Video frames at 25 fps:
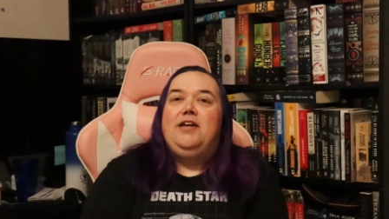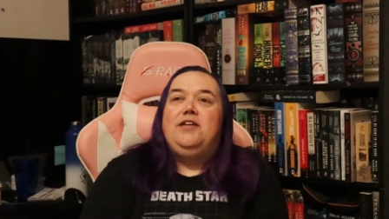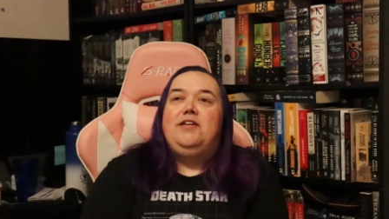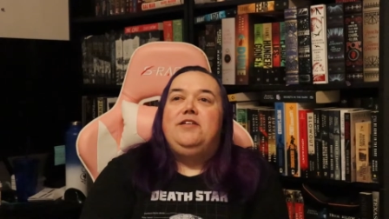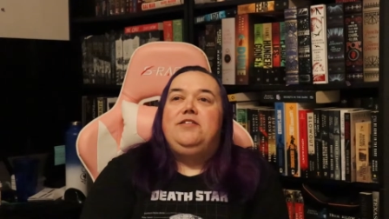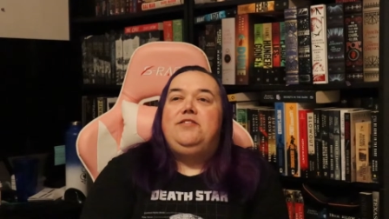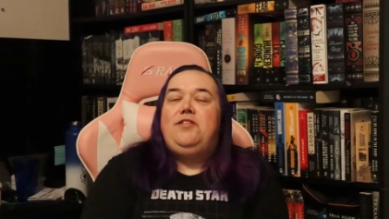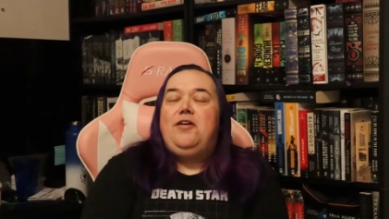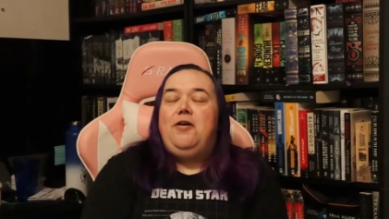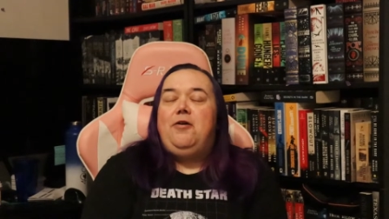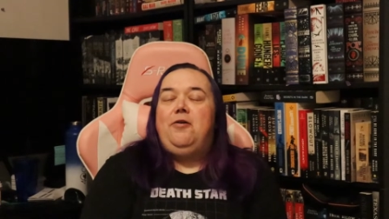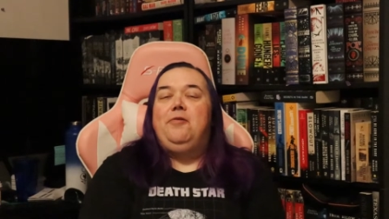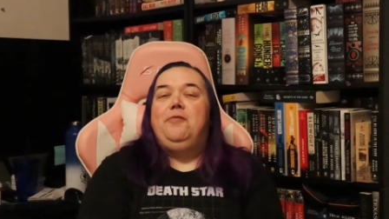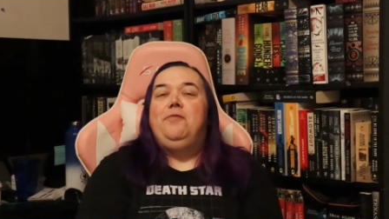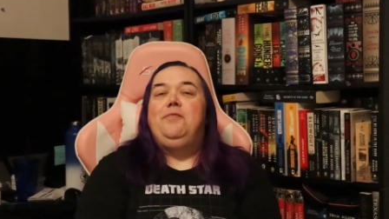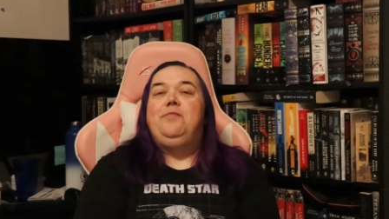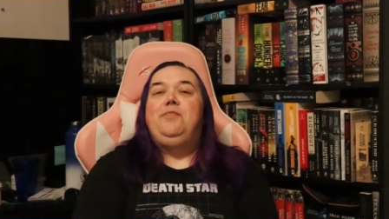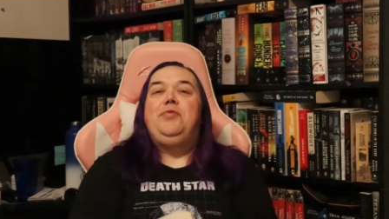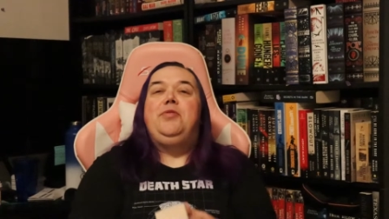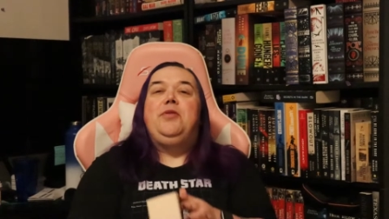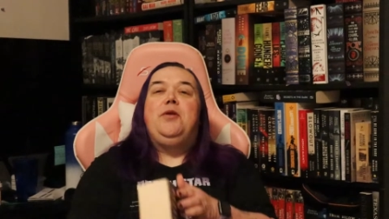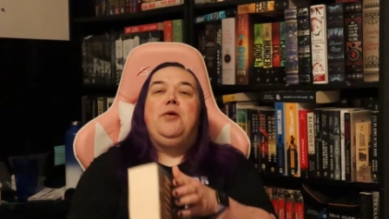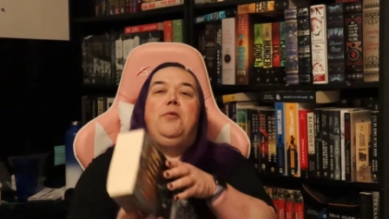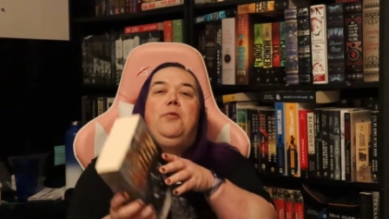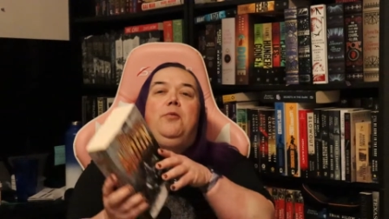So,
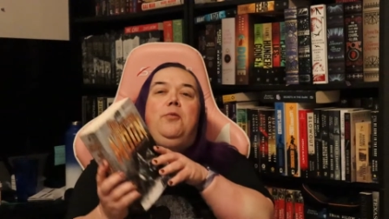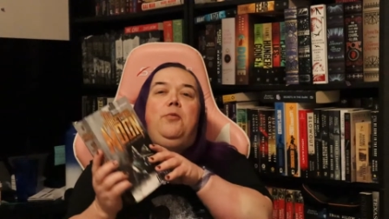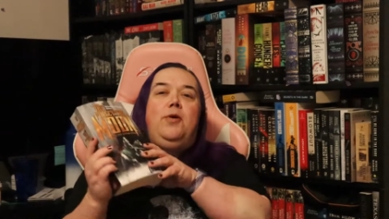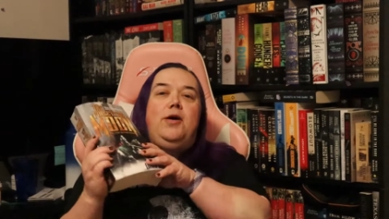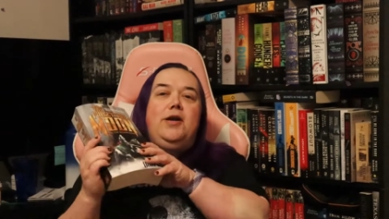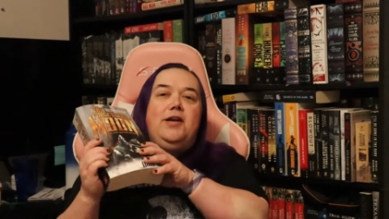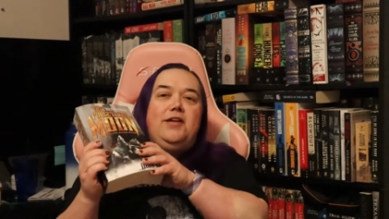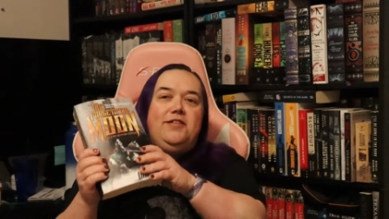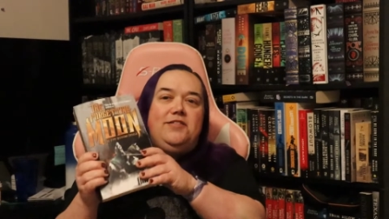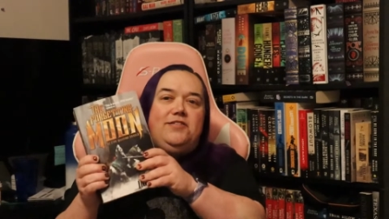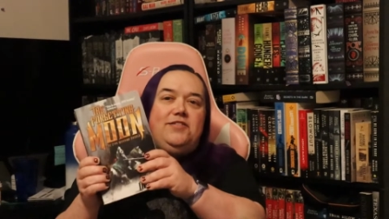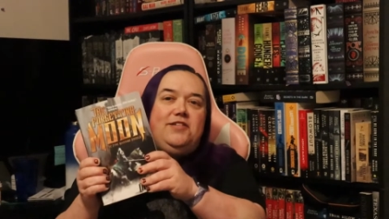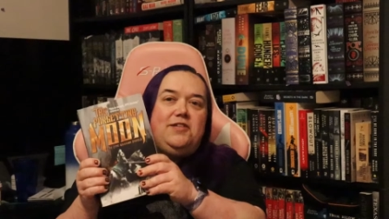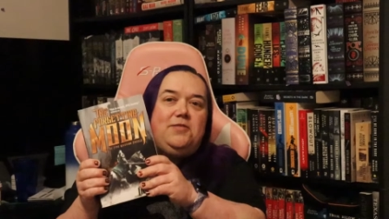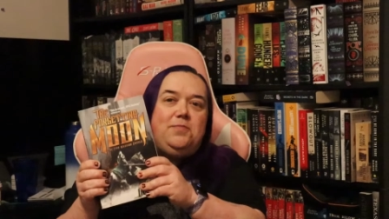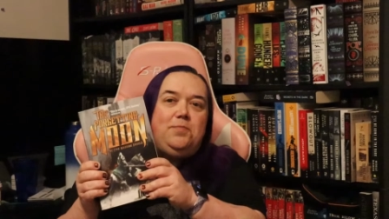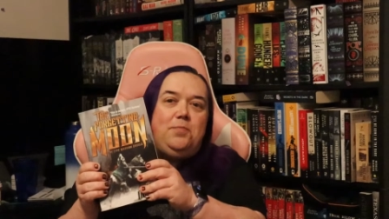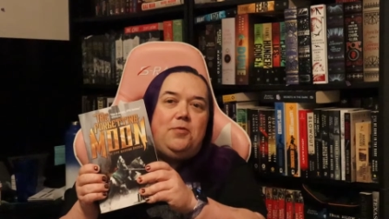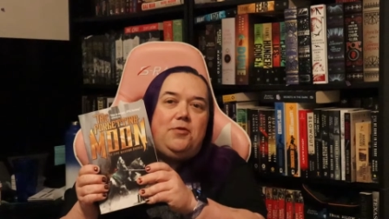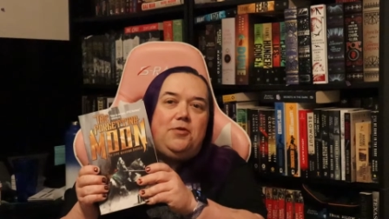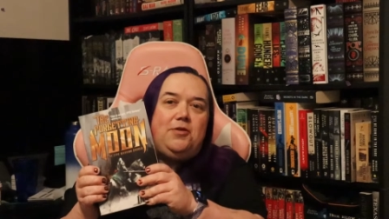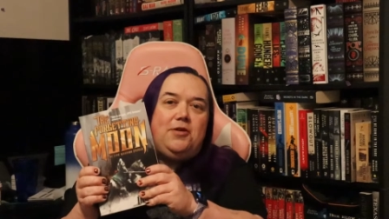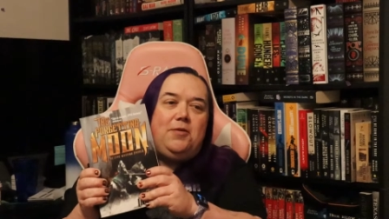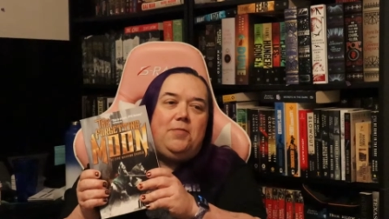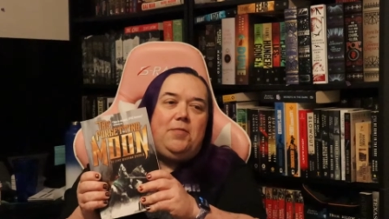what is this
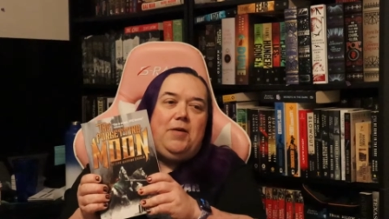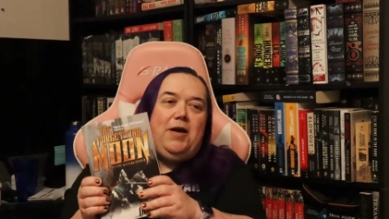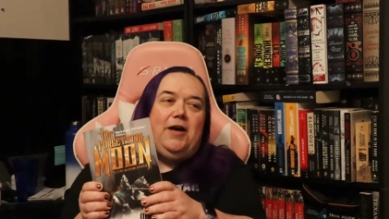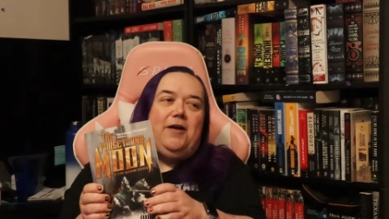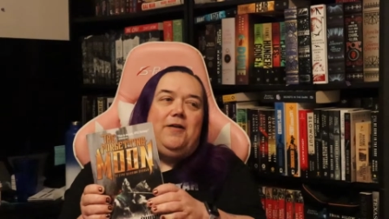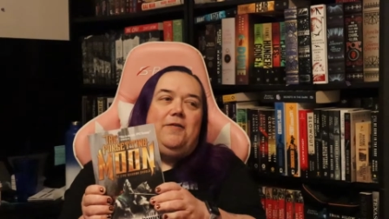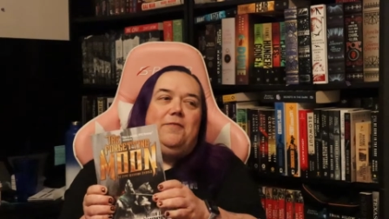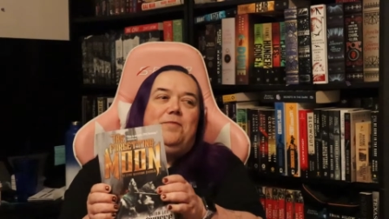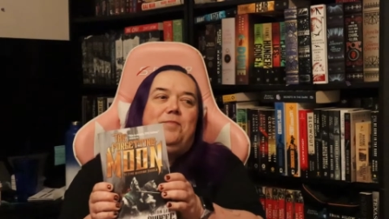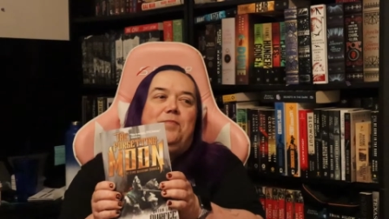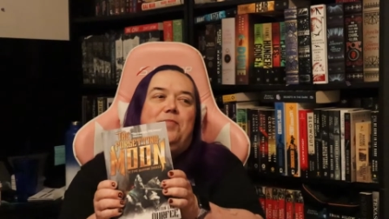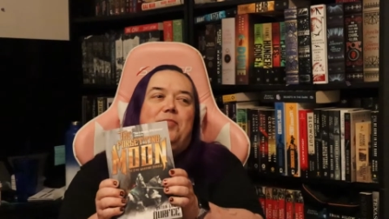book about?